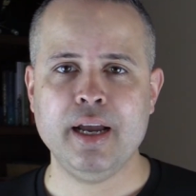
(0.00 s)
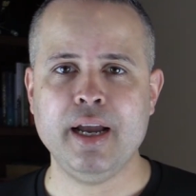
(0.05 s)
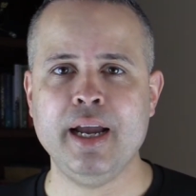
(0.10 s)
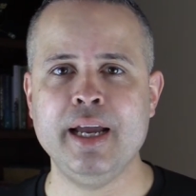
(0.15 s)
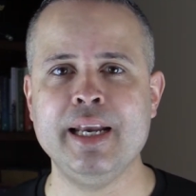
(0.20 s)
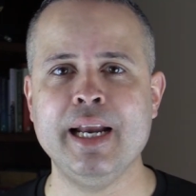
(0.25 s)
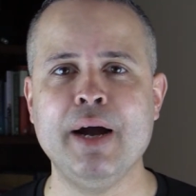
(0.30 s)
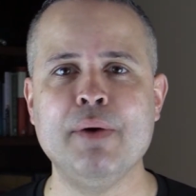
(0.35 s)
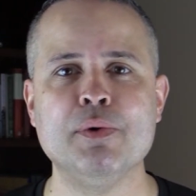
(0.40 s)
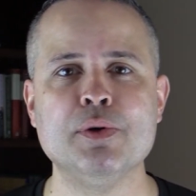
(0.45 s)

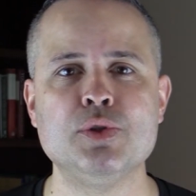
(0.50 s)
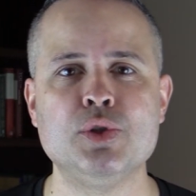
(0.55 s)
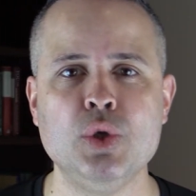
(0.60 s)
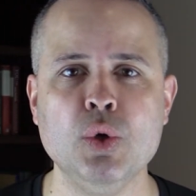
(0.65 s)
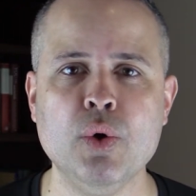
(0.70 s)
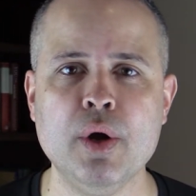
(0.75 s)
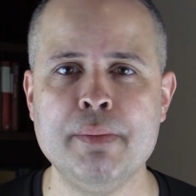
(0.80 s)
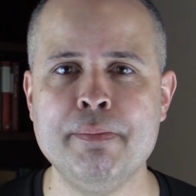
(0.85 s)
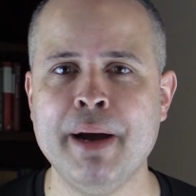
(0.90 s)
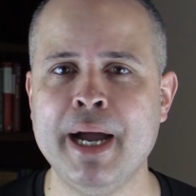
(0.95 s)
And I will
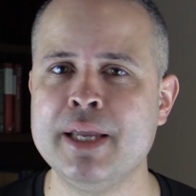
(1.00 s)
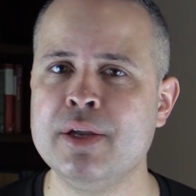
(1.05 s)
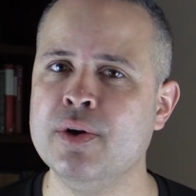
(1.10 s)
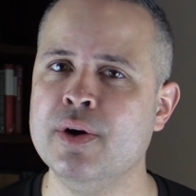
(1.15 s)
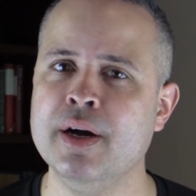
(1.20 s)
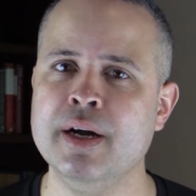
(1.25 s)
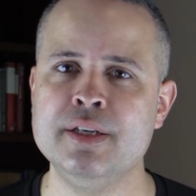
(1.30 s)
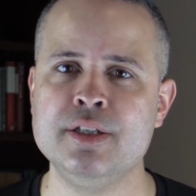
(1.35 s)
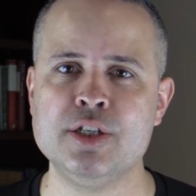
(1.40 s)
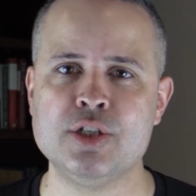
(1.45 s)
do it by
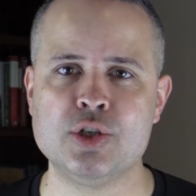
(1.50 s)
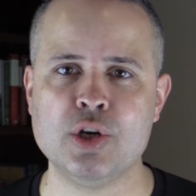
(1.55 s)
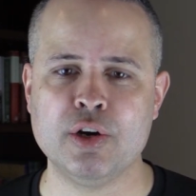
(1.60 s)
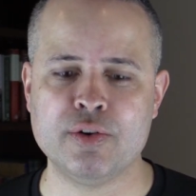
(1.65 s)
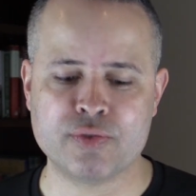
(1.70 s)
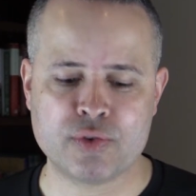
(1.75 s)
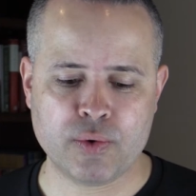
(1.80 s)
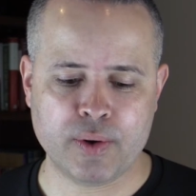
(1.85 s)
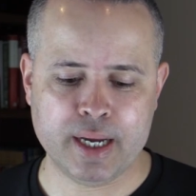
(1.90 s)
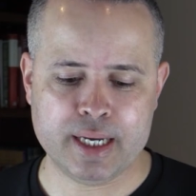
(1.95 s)
your
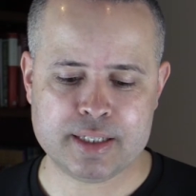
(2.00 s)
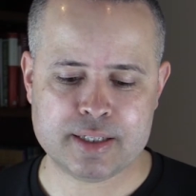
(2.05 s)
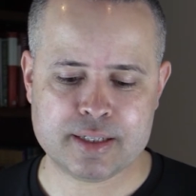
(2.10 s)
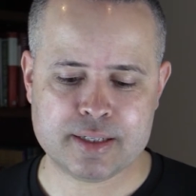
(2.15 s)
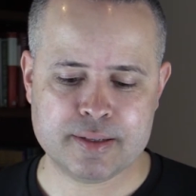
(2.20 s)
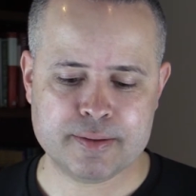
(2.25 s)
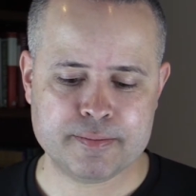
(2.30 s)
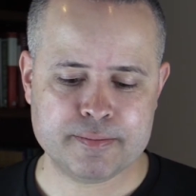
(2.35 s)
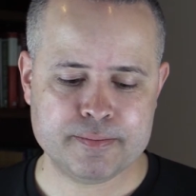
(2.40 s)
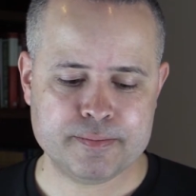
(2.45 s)
undeserved
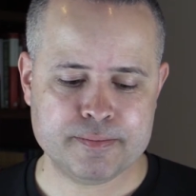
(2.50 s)
grace.